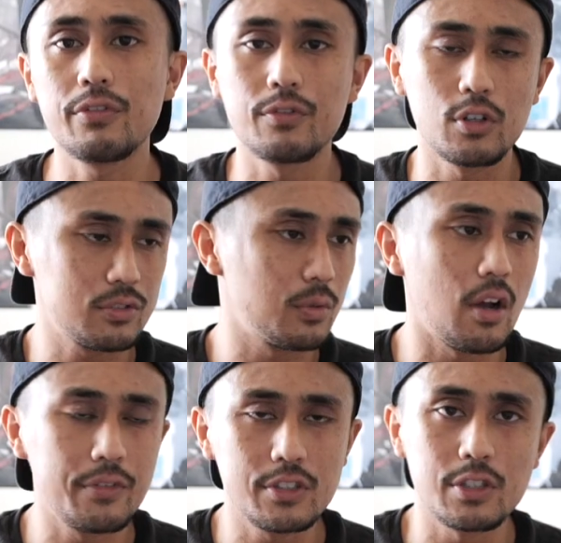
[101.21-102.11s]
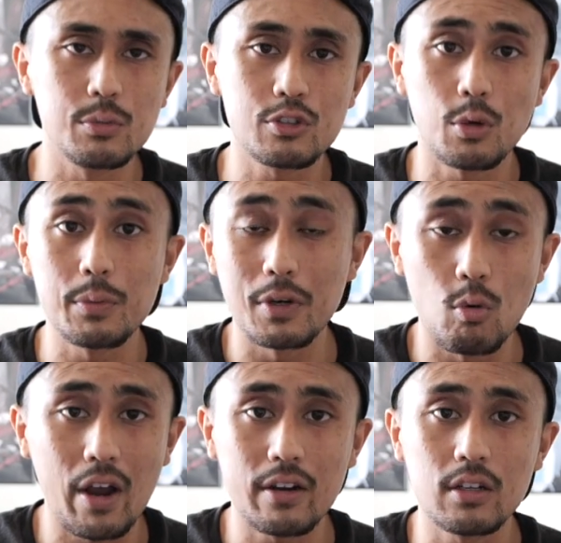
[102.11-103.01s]
First of all, obviously, was Tobey
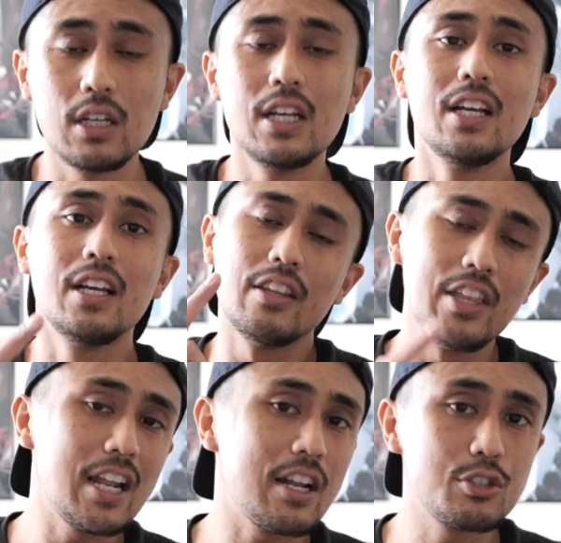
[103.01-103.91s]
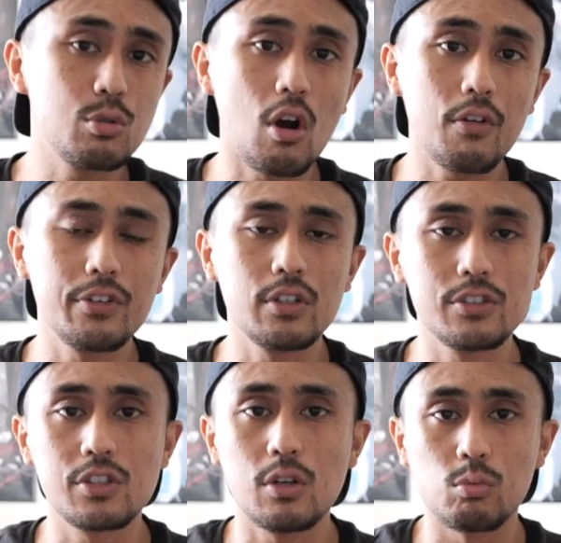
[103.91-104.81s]
Maguire. Then Andrew
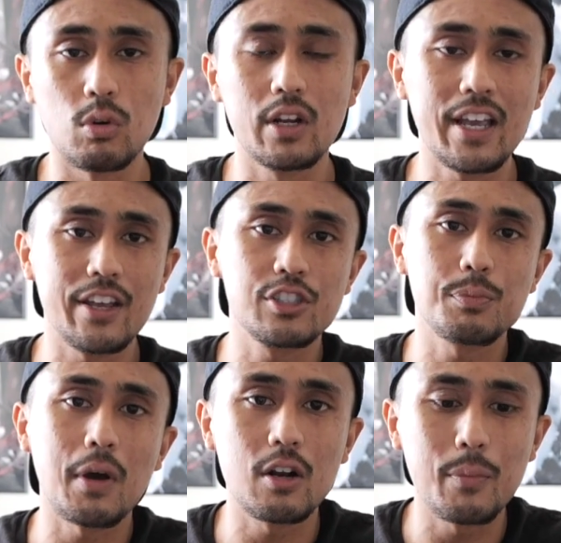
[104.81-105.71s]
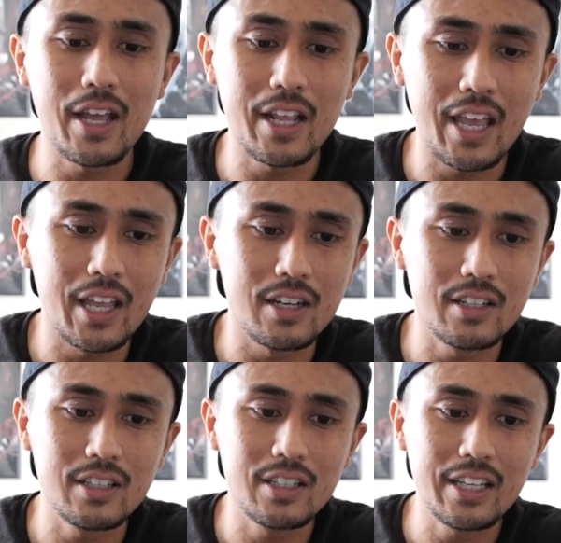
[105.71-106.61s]
Garfield's run as Spider-Man, and
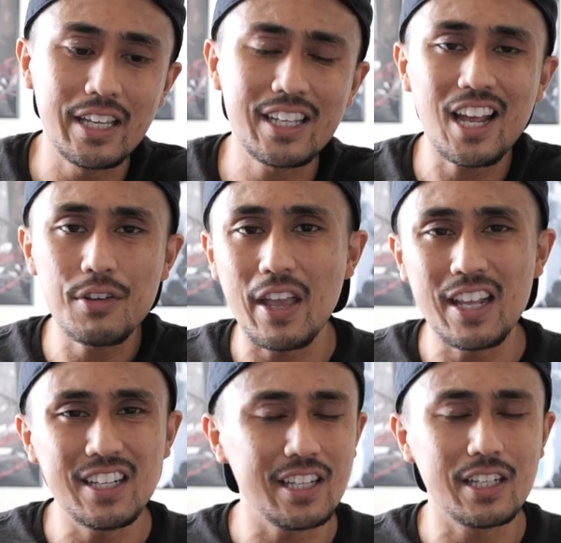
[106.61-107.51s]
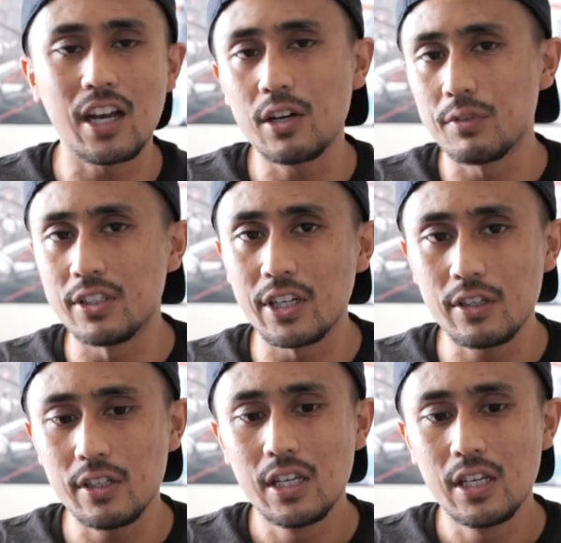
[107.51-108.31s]
it kind of ended in kind of a dud,